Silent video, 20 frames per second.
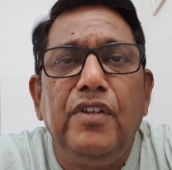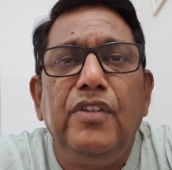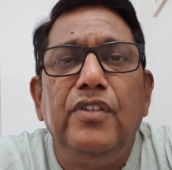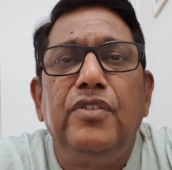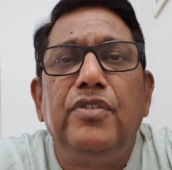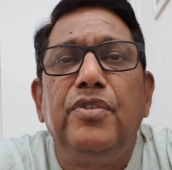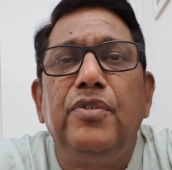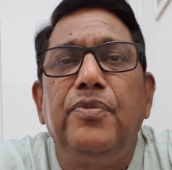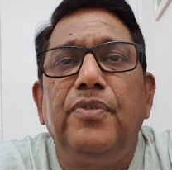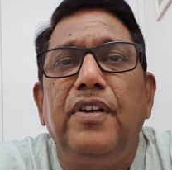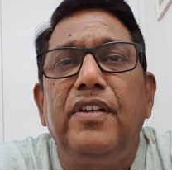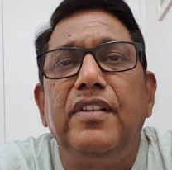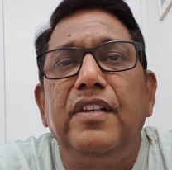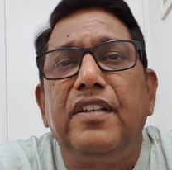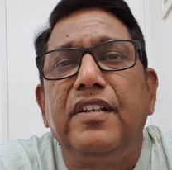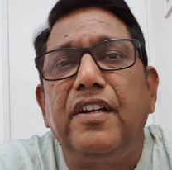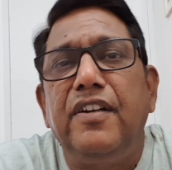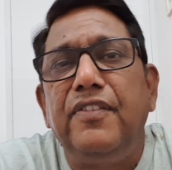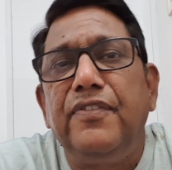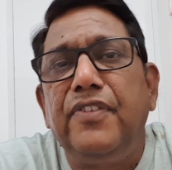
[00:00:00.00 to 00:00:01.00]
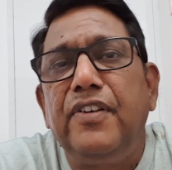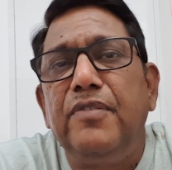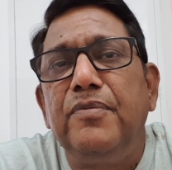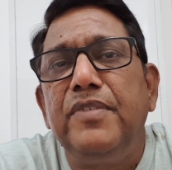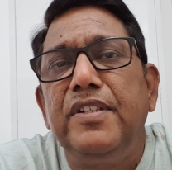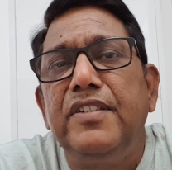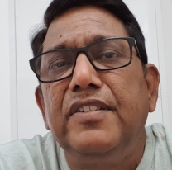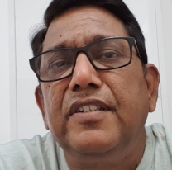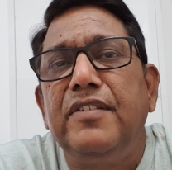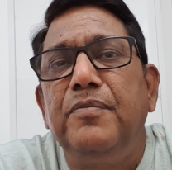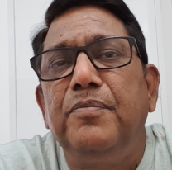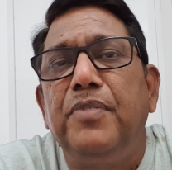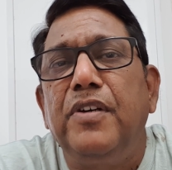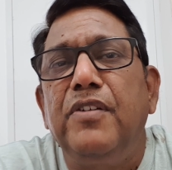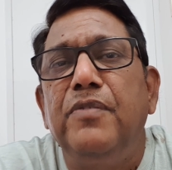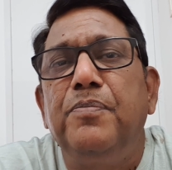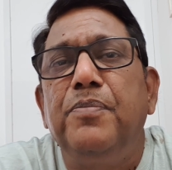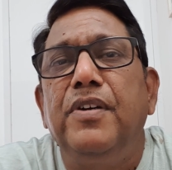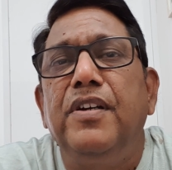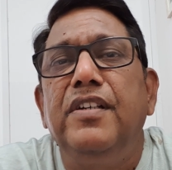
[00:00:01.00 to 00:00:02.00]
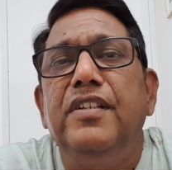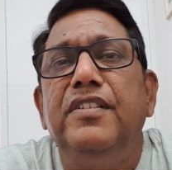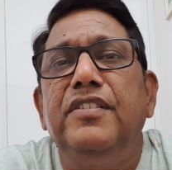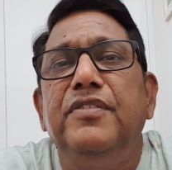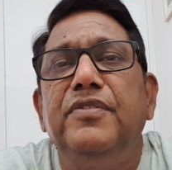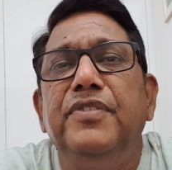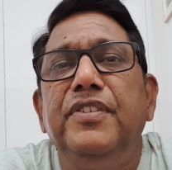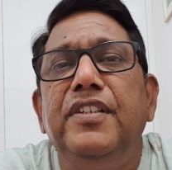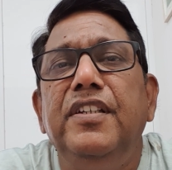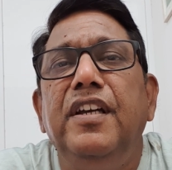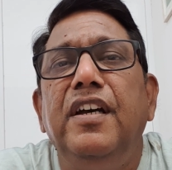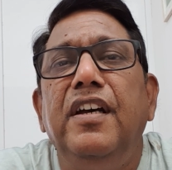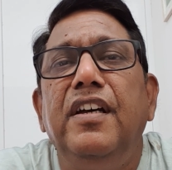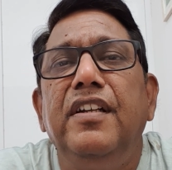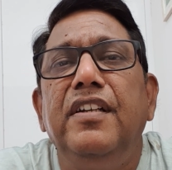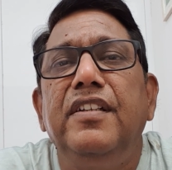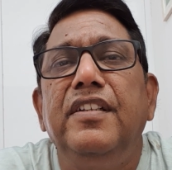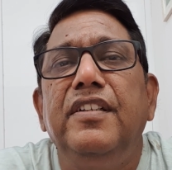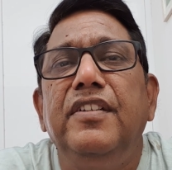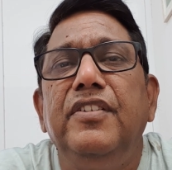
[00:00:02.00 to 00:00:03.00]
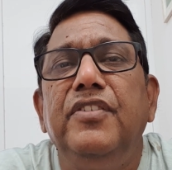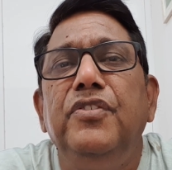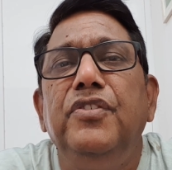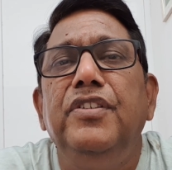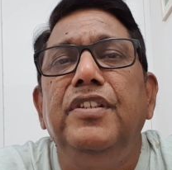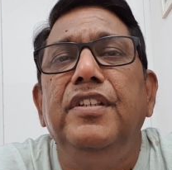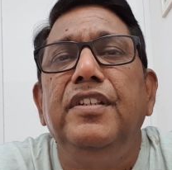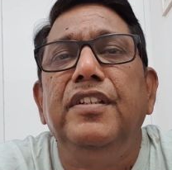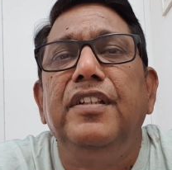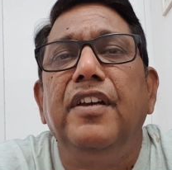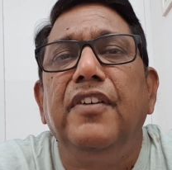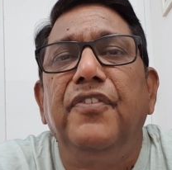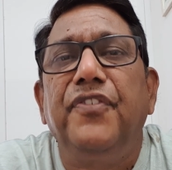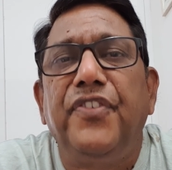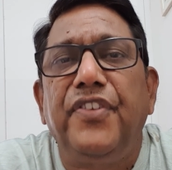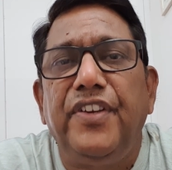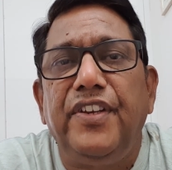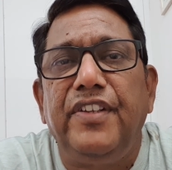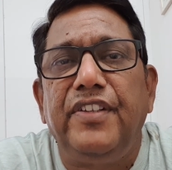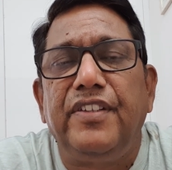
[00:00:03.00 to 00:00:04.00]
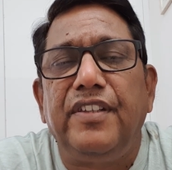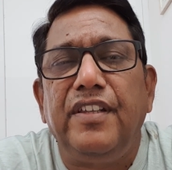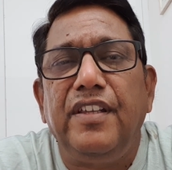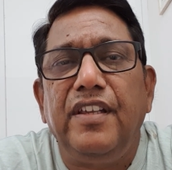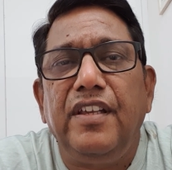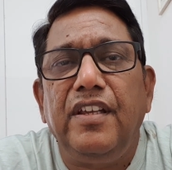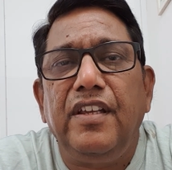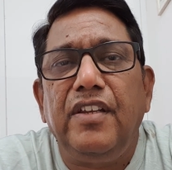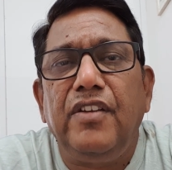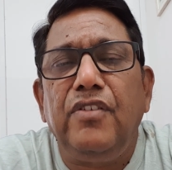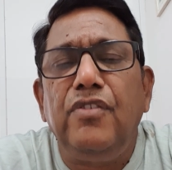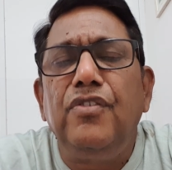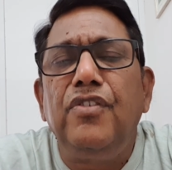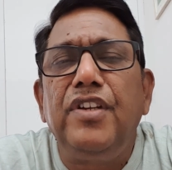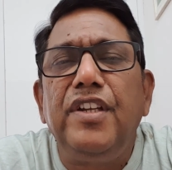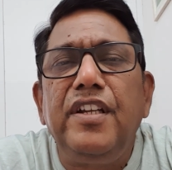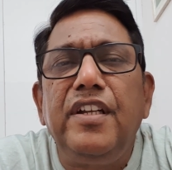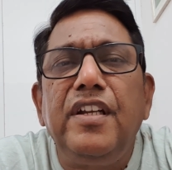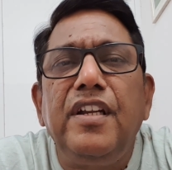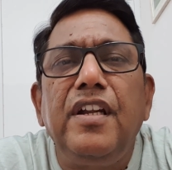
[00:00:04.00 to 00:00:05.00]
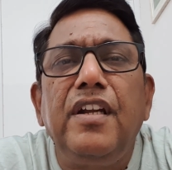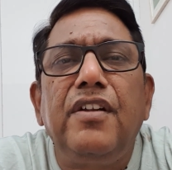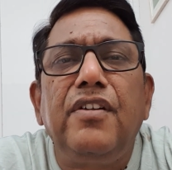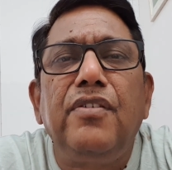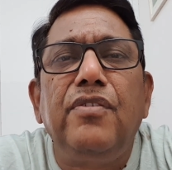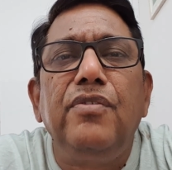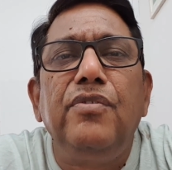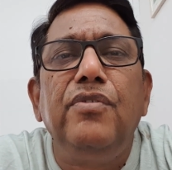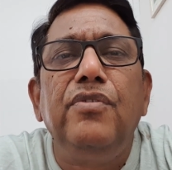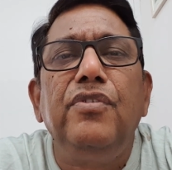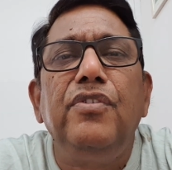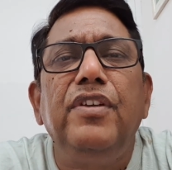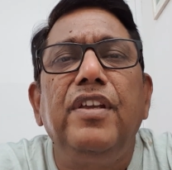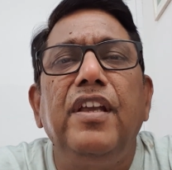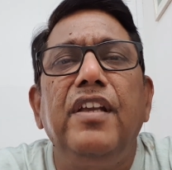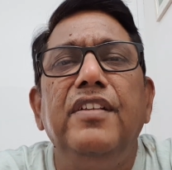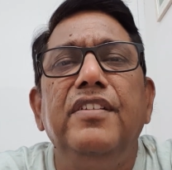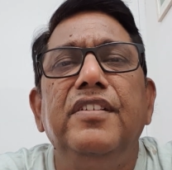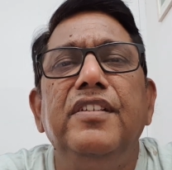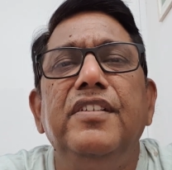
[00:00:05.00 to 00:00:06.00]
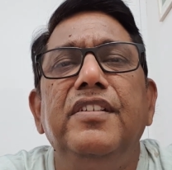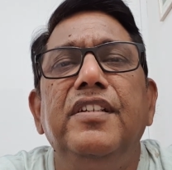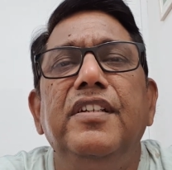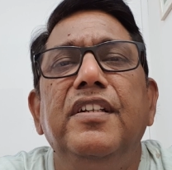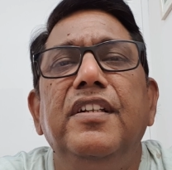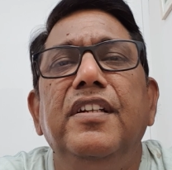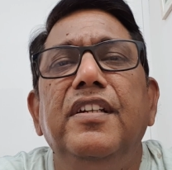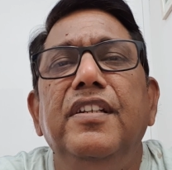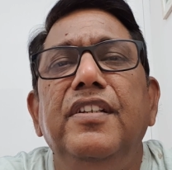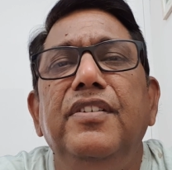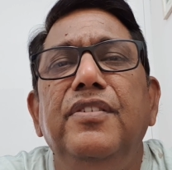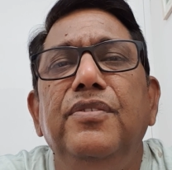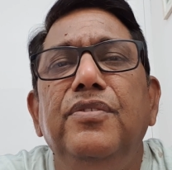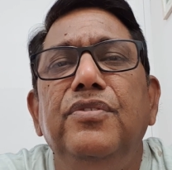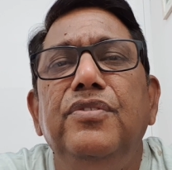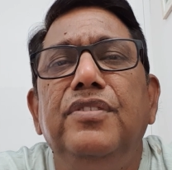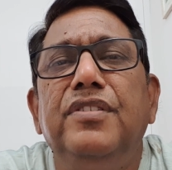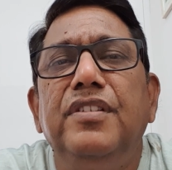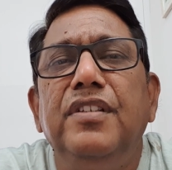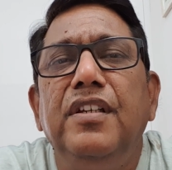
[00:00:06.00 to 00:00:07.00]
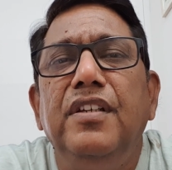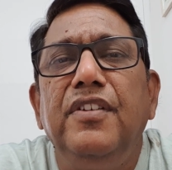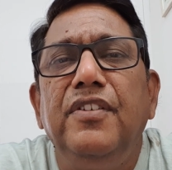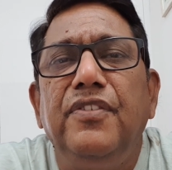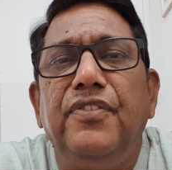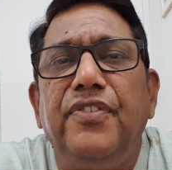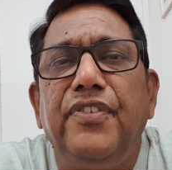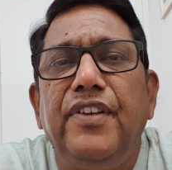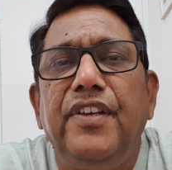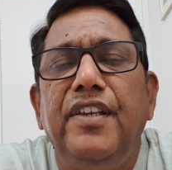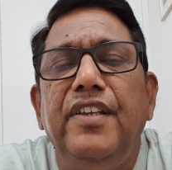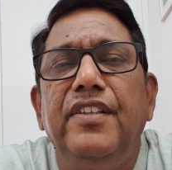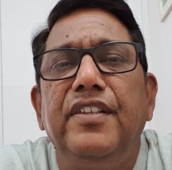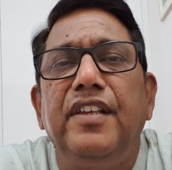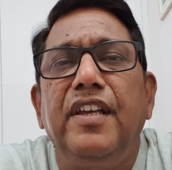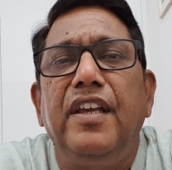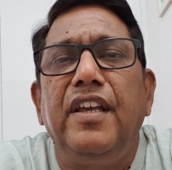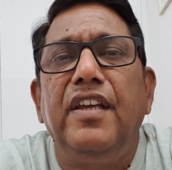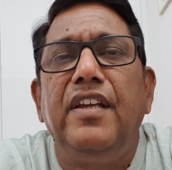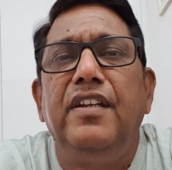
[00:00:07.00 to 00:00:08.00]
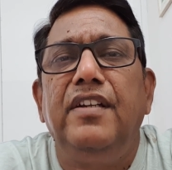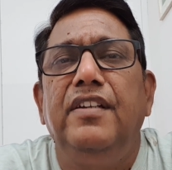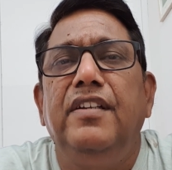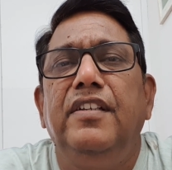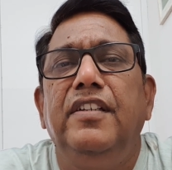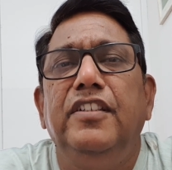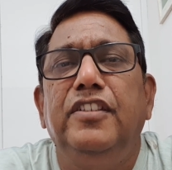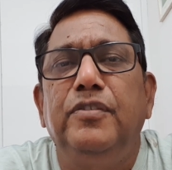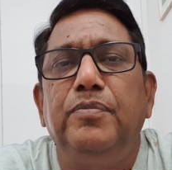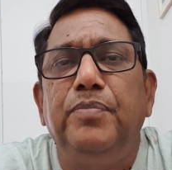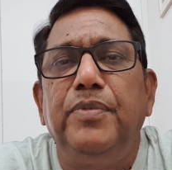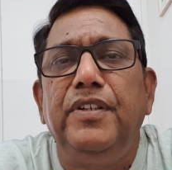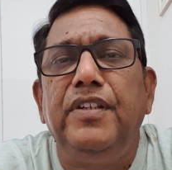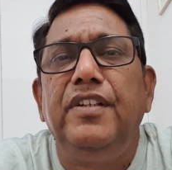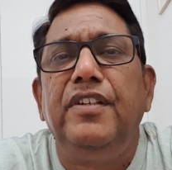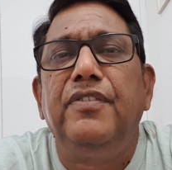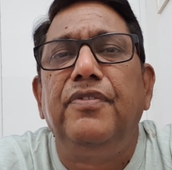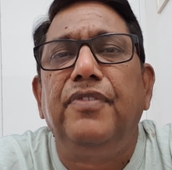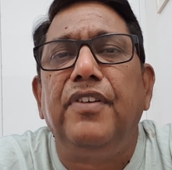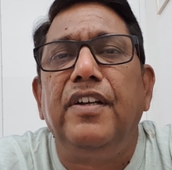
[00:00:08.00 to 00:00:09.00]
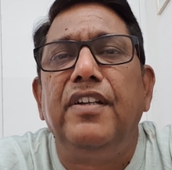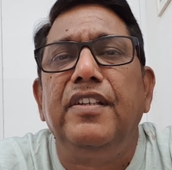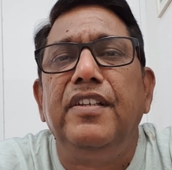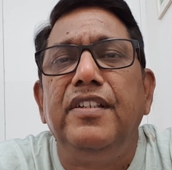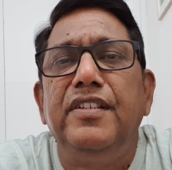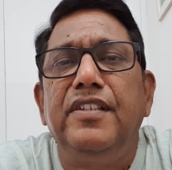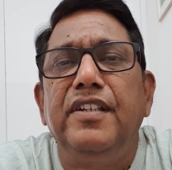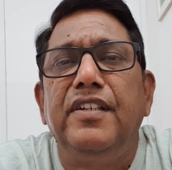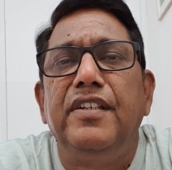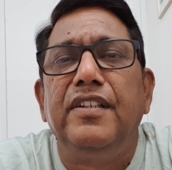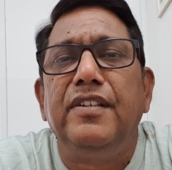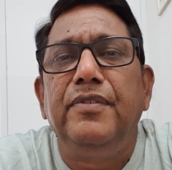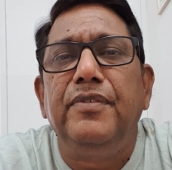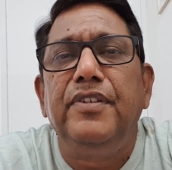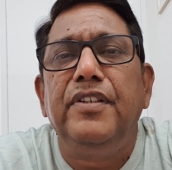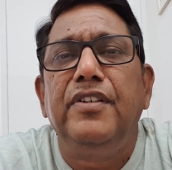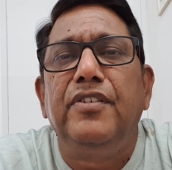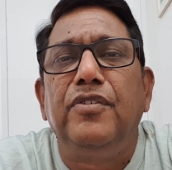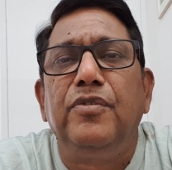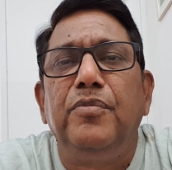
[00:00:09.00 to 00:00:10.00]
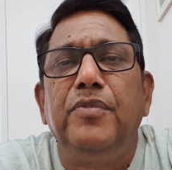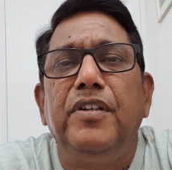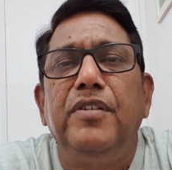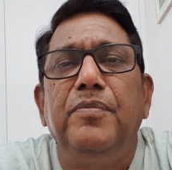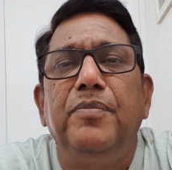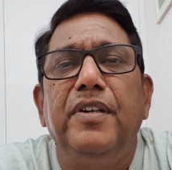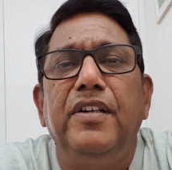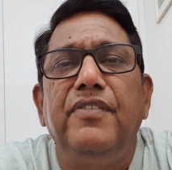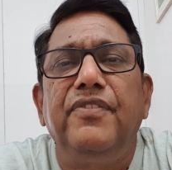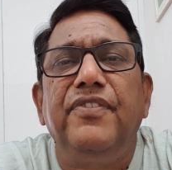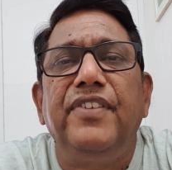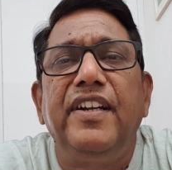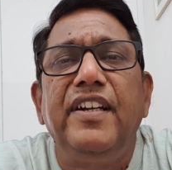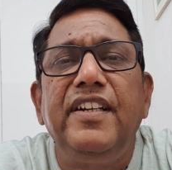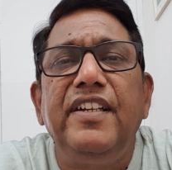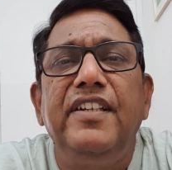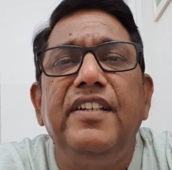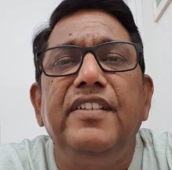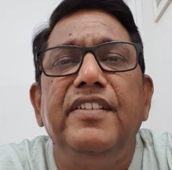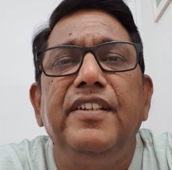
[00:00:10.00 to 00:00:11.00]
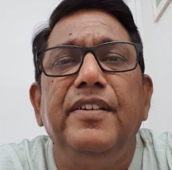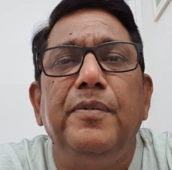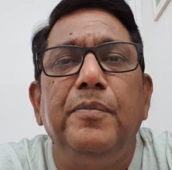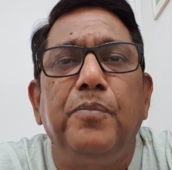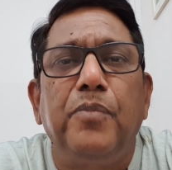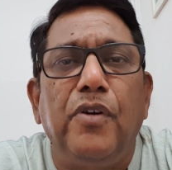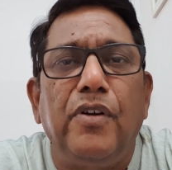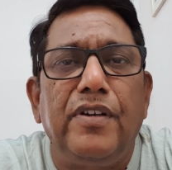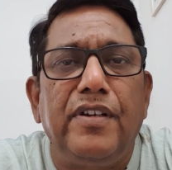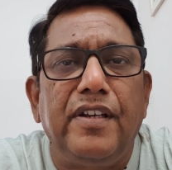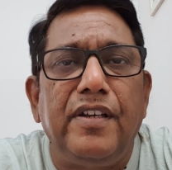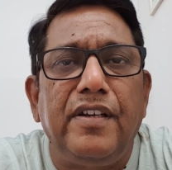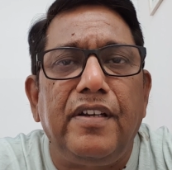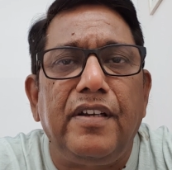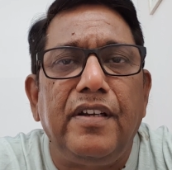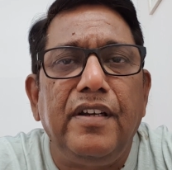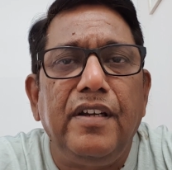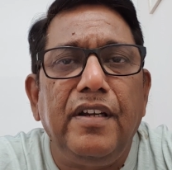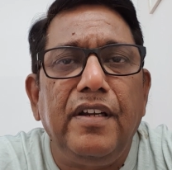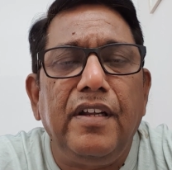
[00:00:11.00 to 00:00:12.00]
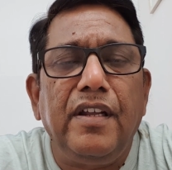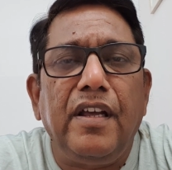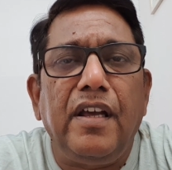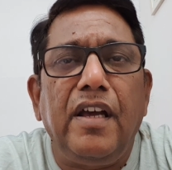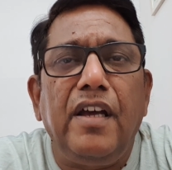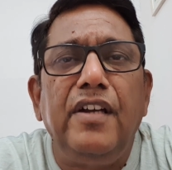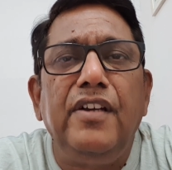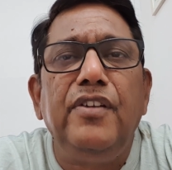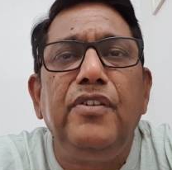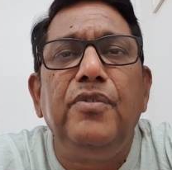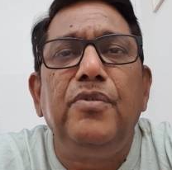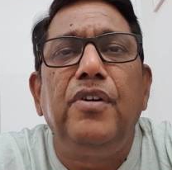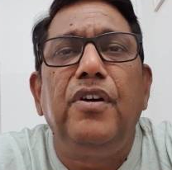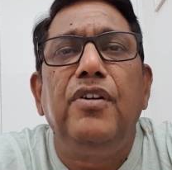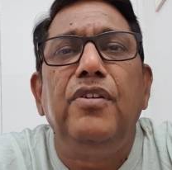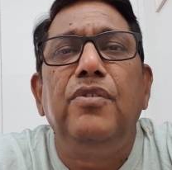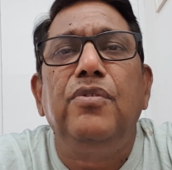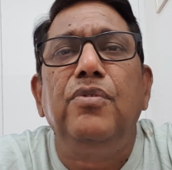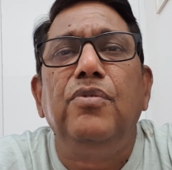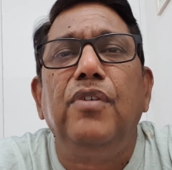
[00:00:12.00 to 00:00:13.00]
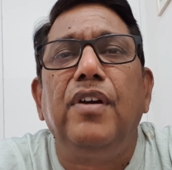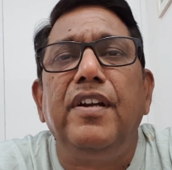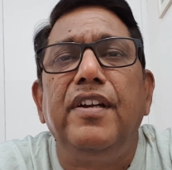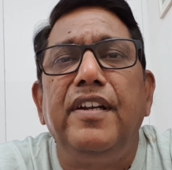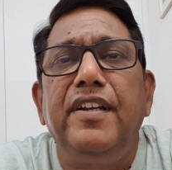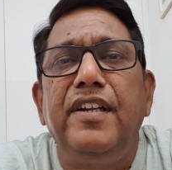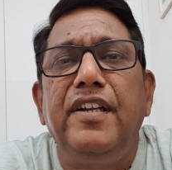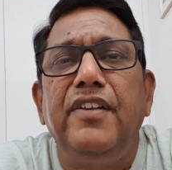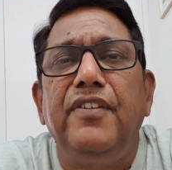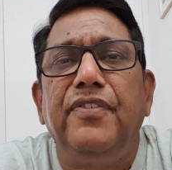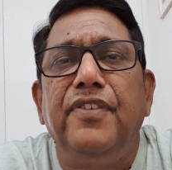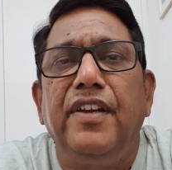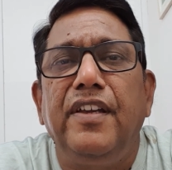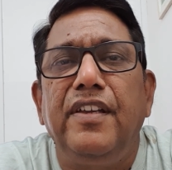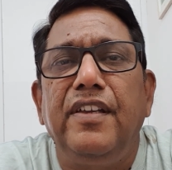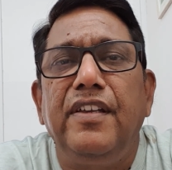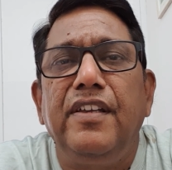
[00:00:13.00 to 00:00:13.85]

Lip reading: So for the confirmation purpose, we are using the phase. You need not to, you can say, generally use phase and speed for each and every equipment, but when it is important and you want to identify